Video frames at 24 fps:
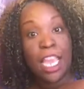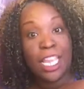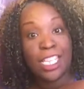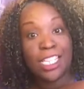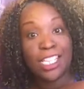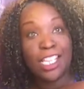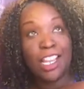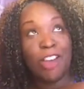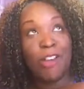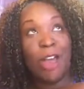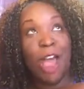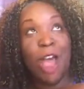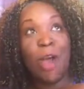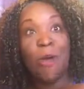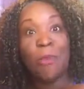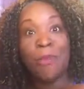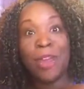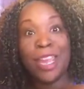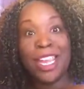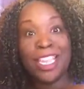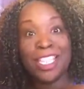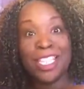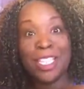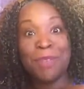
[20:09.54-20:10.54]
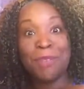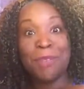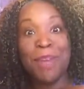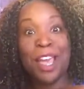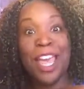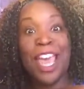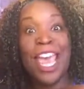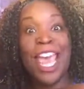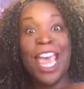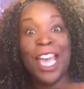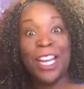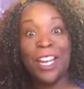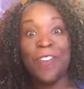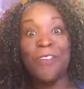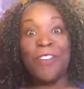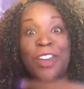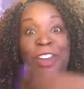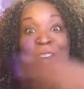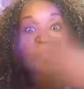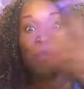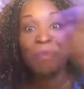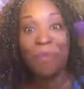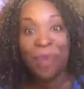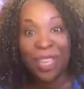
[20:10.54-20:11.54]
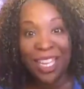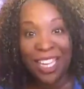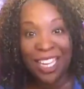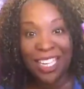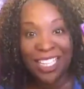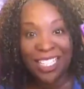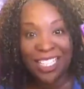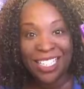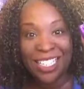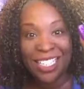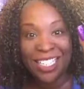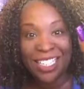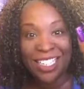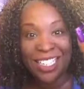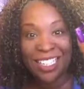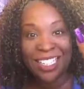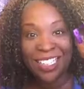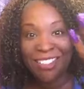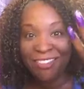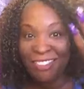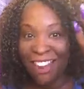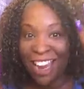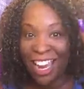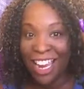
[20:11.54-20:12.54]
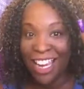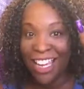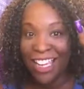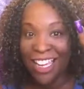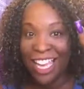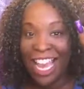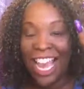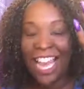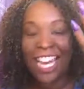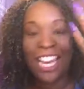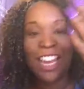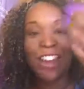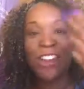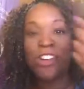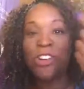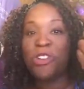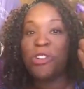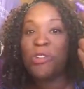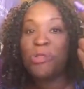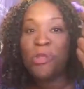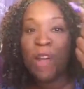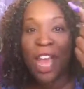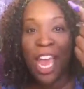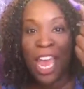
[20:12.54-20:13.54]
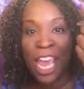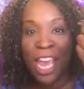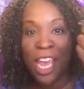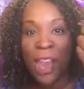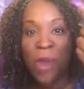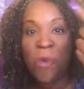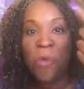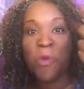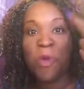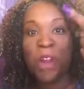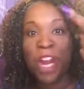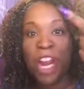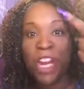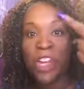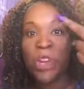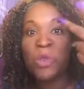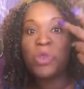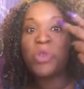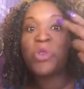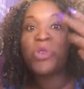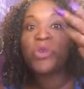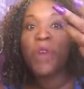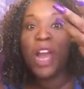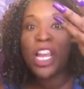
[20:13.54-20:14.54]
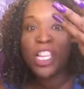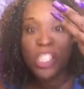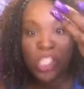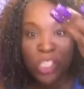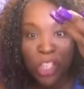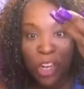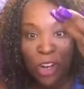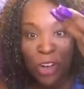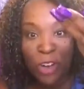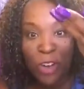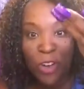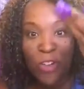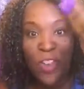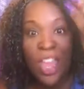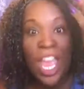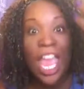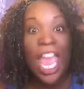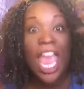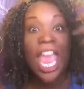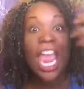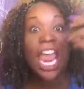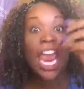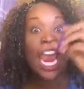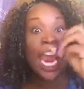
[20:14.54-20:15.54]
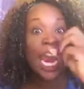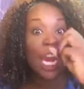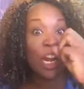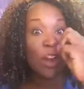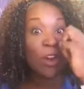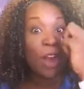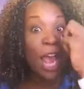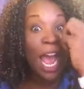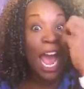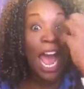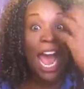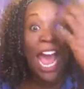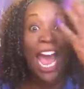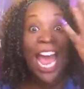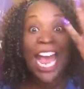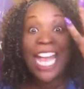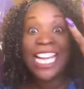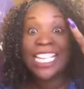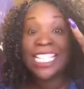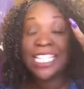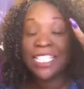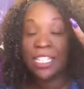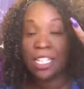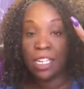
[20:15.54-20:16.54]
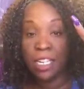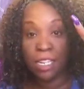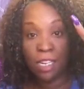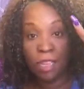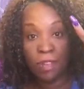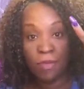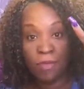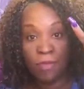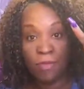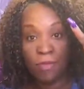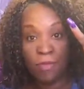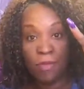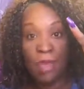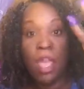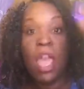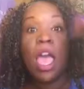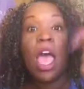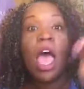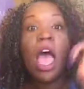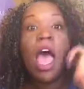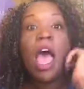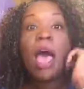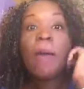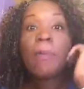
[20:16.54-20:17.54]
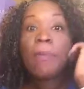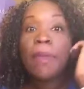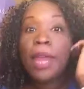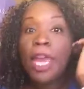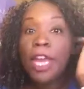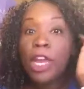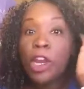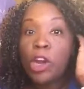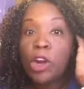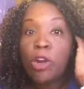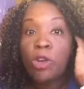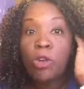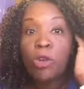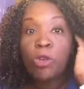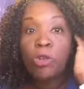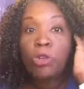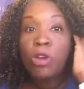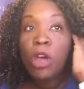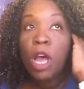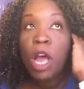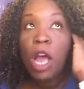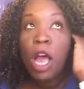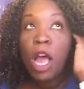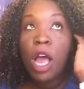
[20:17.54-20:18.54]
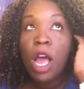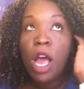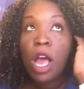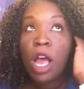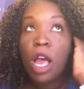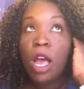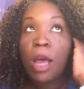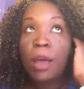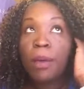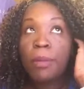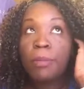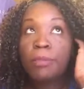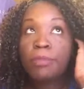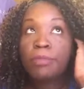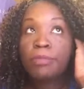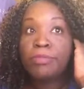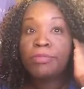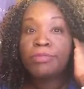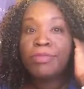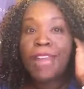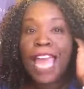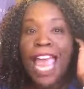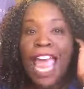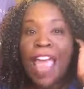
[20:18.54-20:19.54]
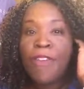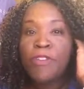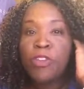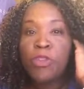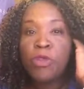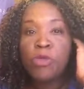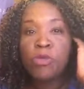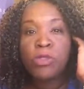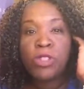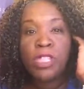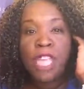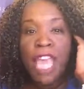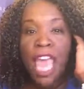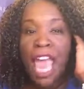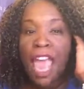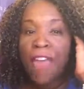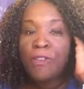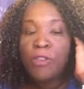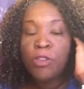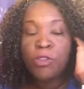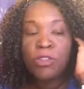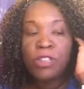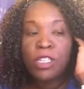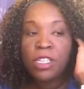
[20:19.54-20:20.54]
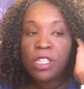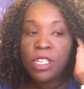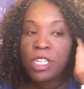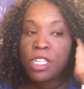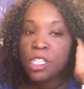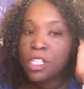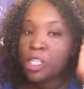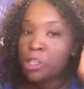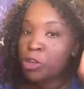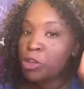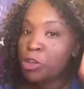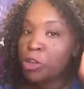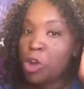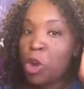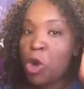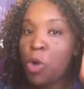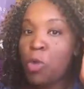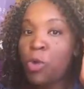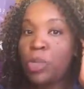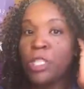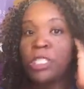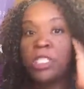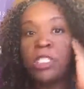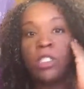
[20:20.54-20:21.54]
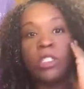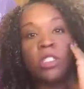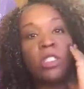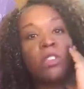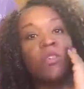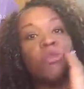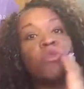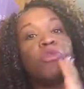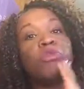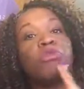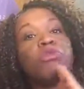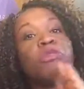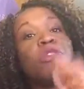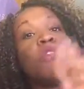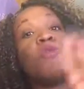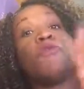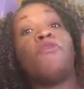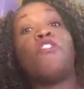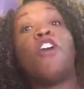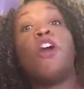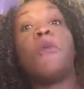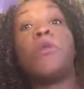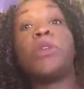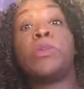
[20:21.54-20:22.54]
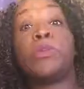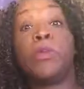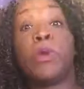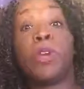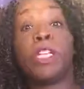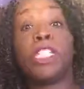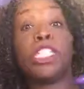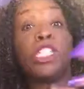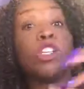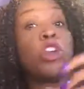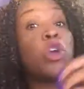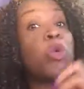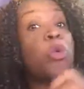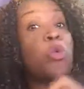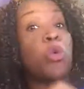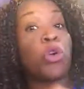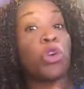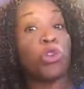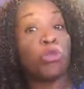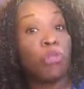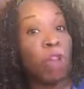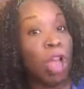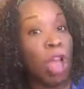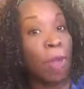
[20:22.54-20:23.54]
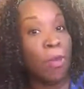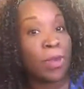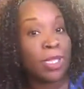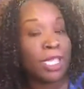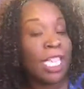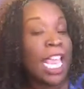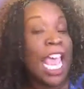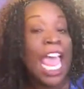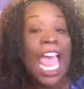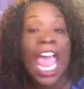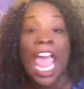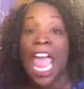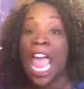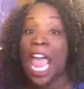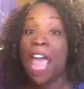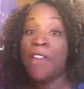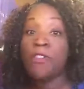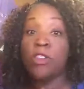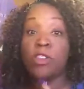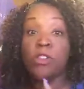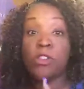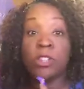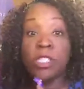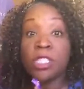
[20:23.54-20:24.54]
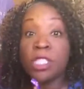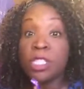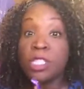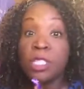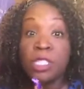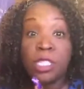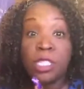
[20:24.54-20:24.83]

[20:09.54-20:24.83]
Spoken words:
And so I went into my elevator pitch, right? I let her know who I am, what I do, and who I serve. And her eyes lit up. I'm like, girl, have you considered going to the farmers markets here in Warner Robins? Have you